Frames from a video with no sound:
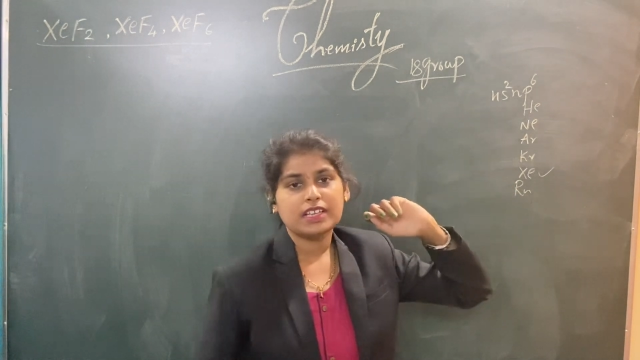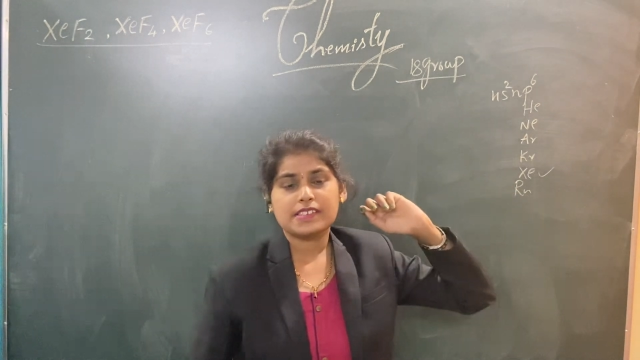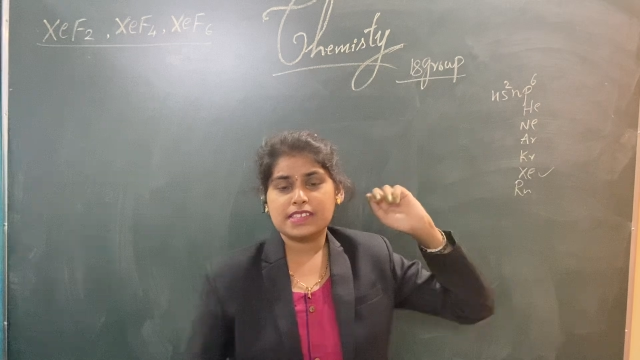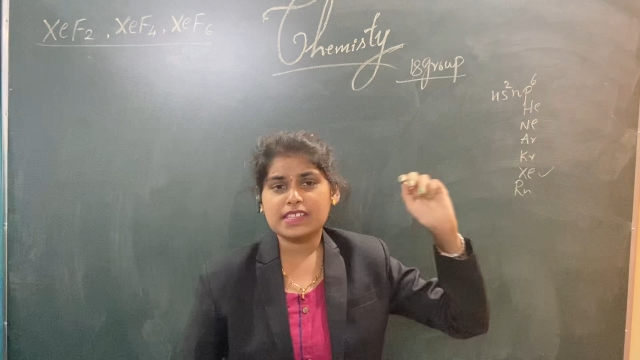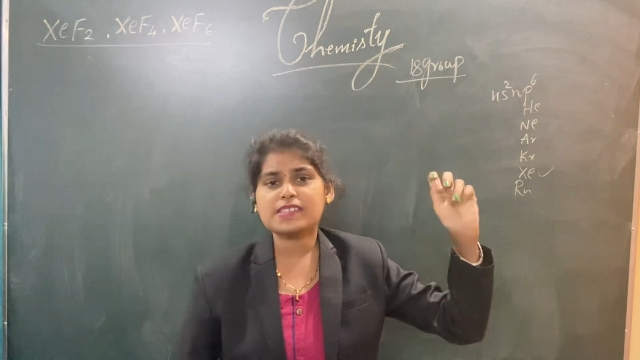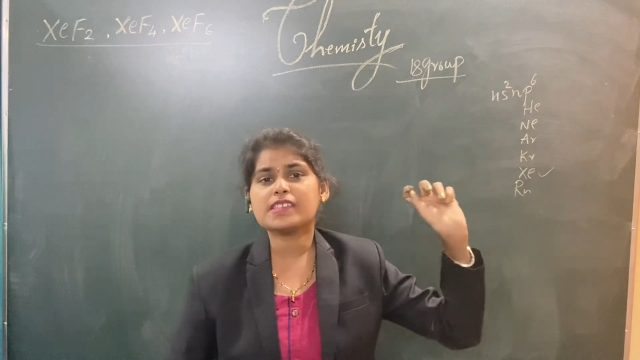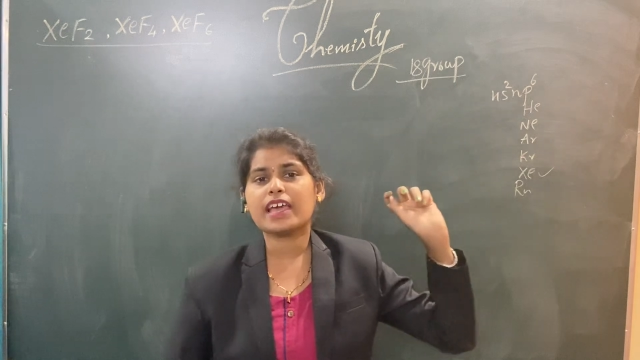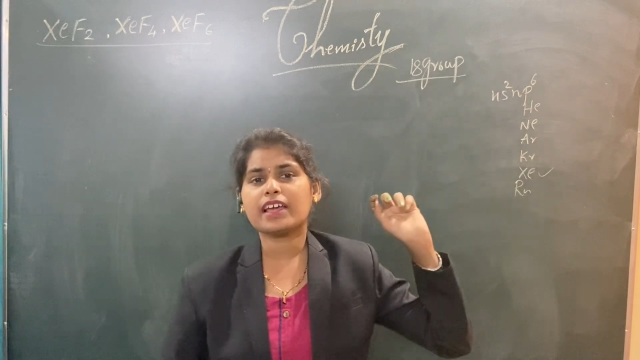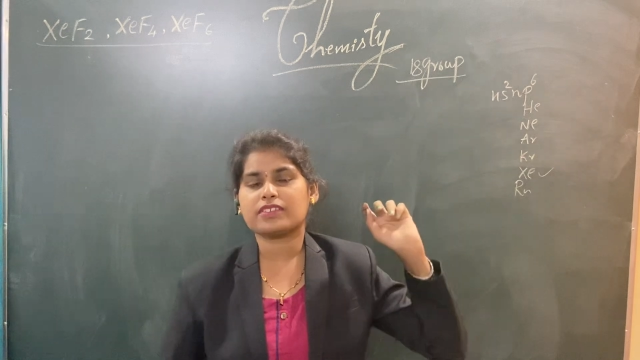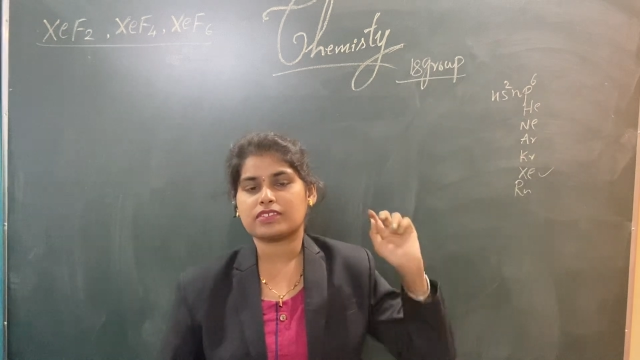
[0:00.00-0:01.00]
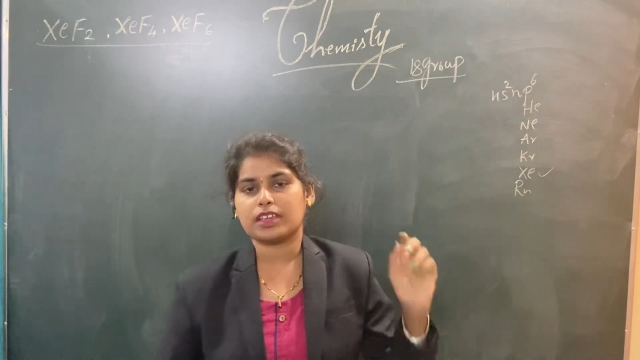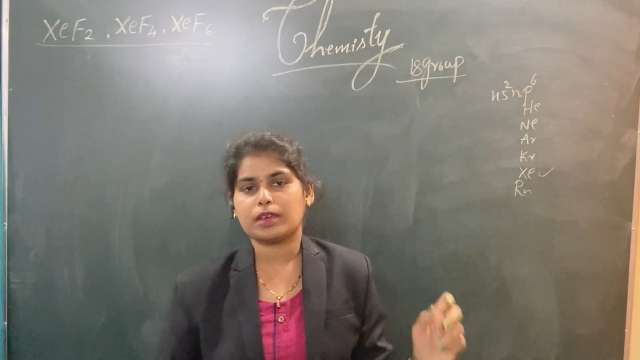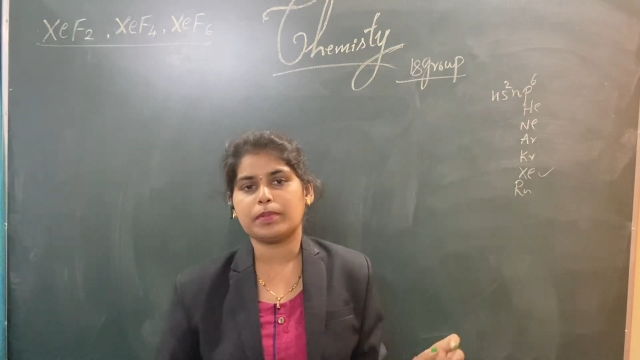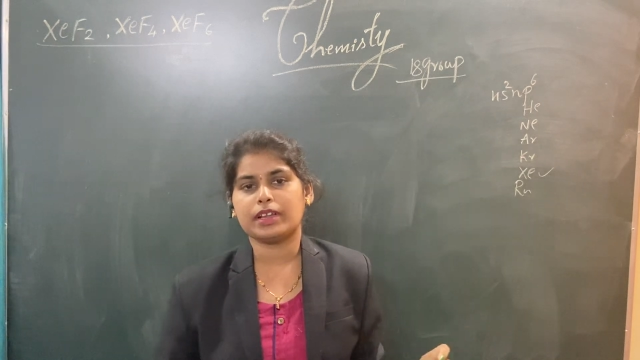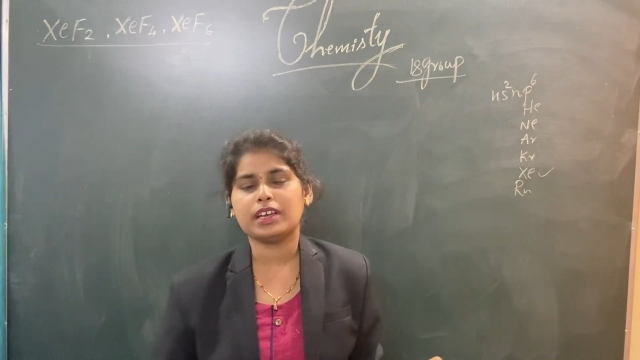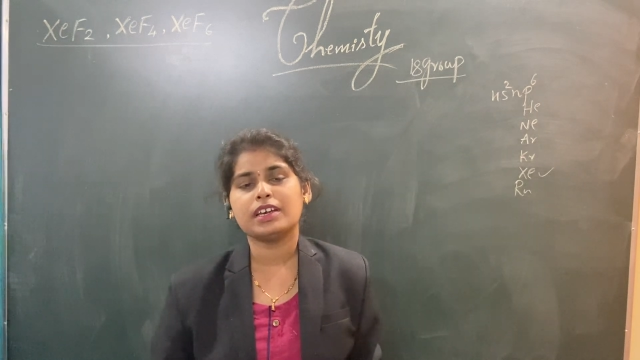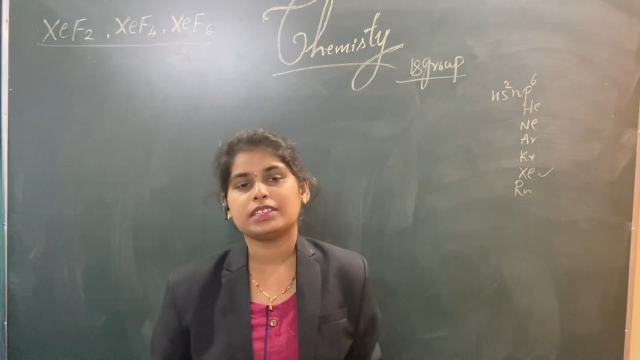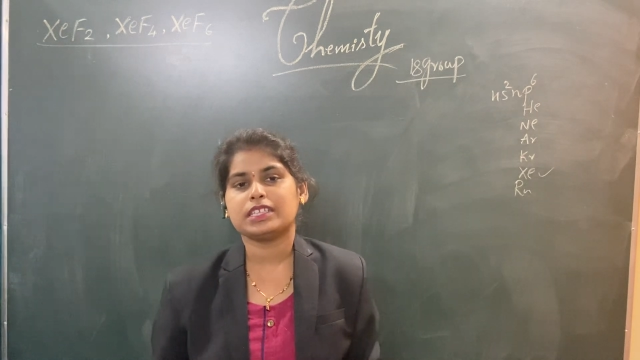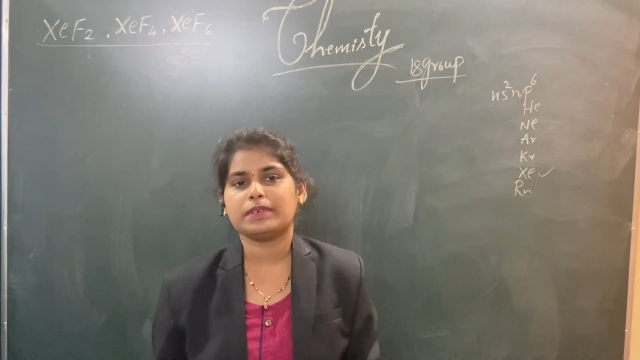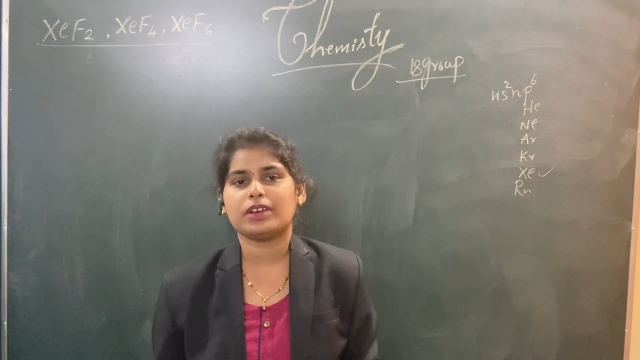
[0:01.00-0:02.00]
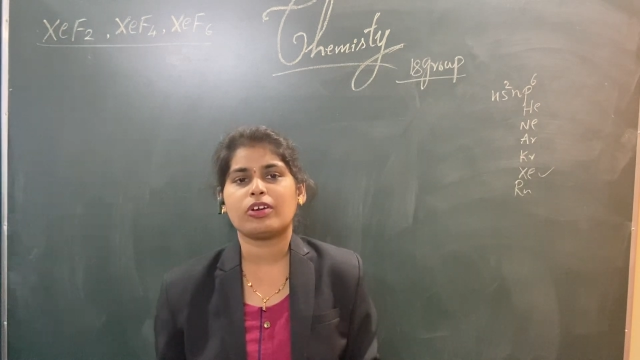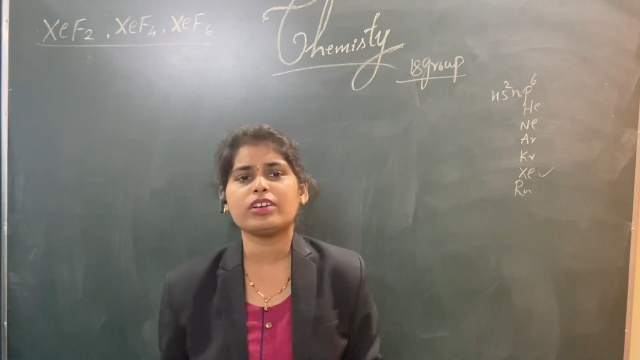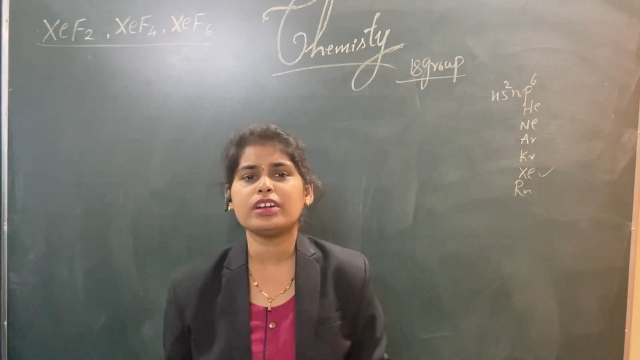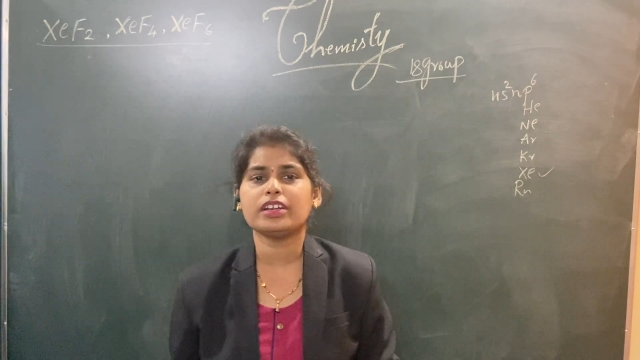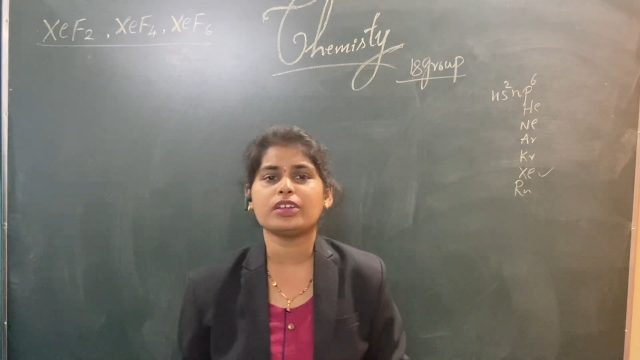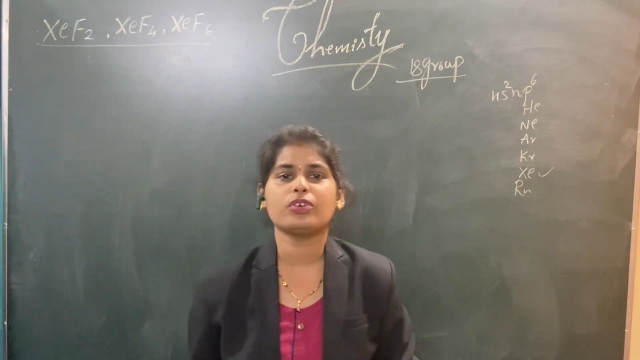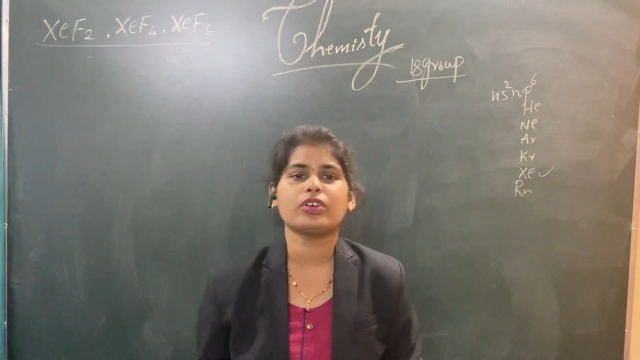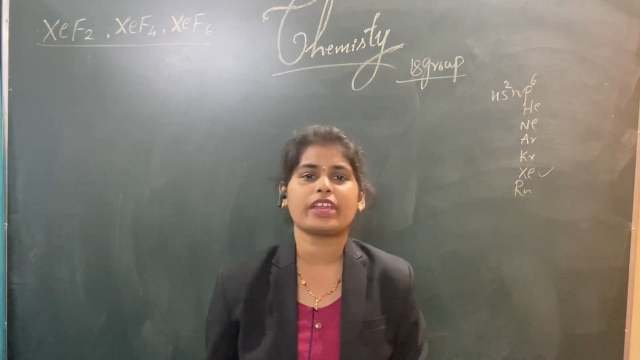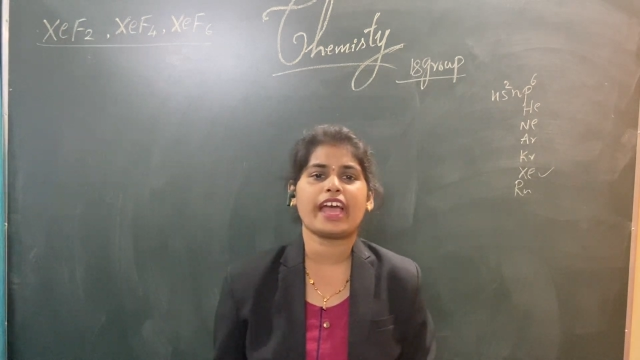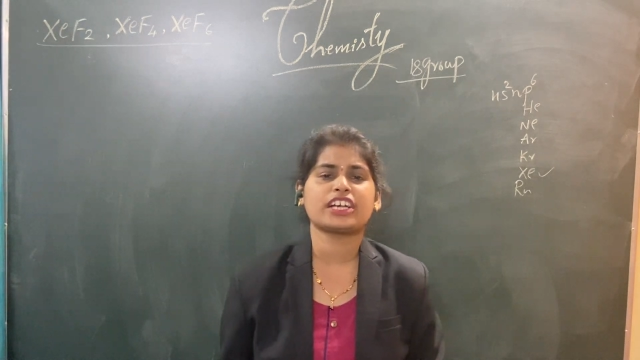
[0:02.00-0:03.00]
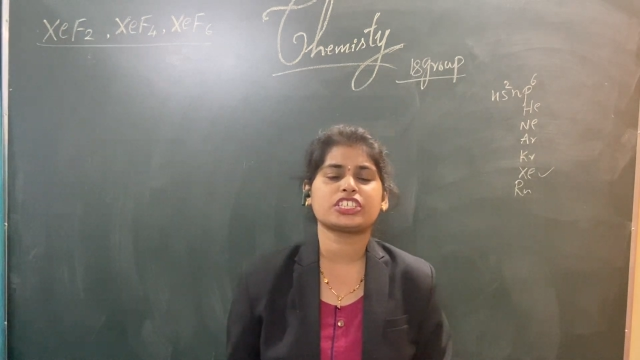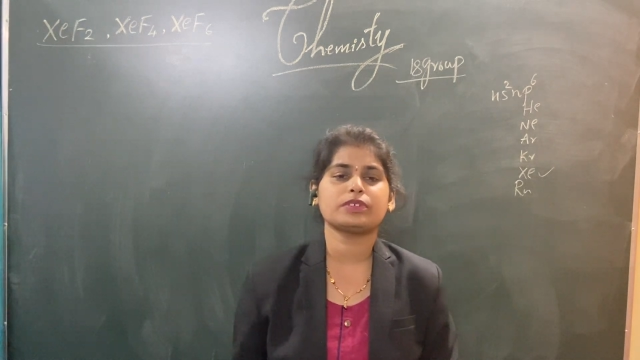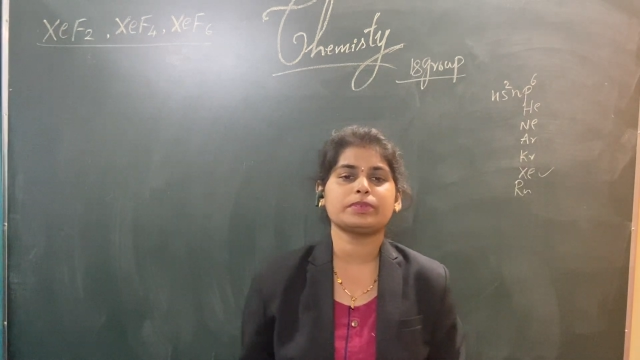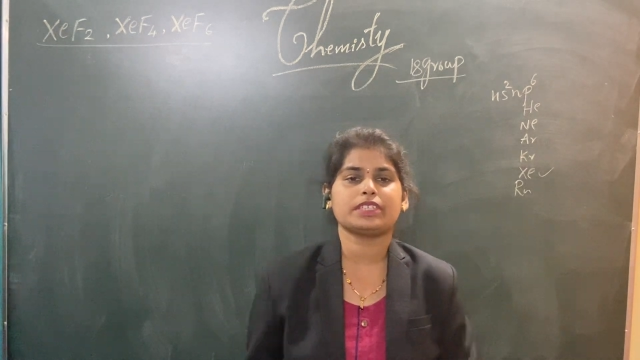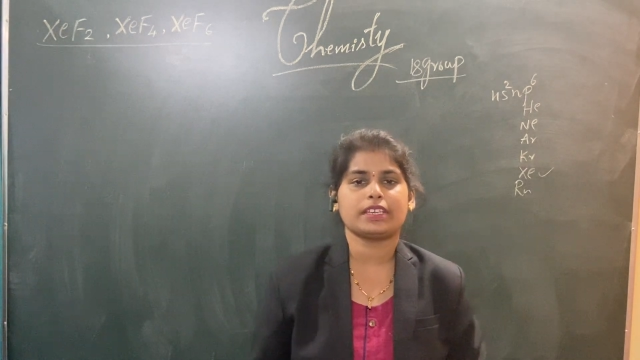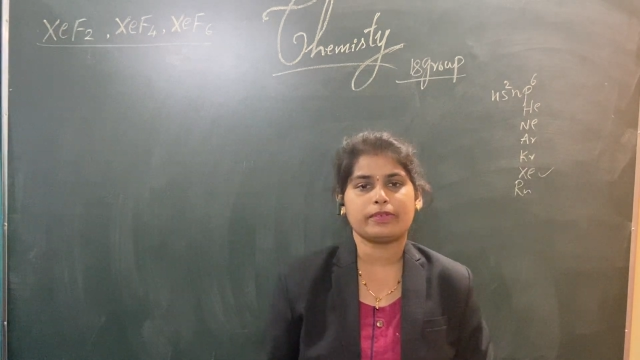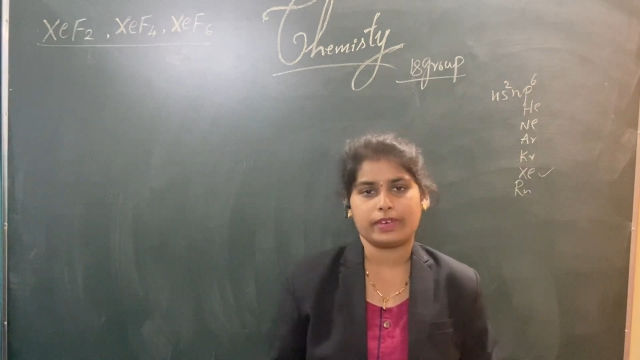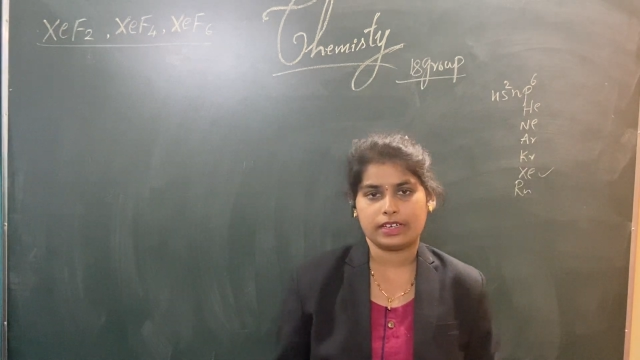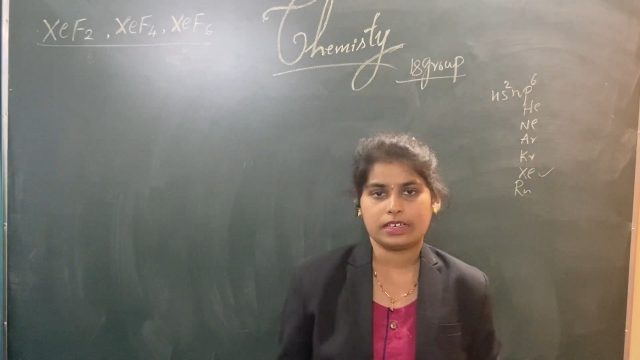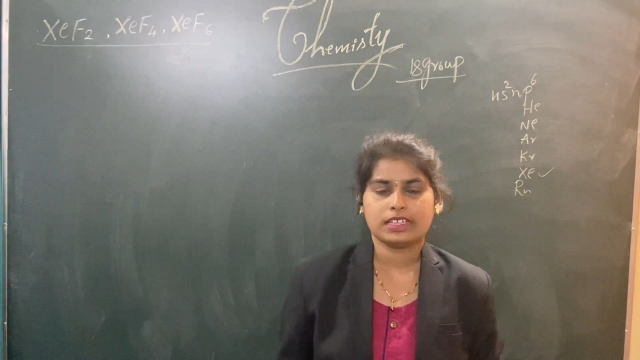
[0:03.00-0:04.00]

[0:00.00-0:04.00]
Since they are stable, they will not undergo reaction with anyone.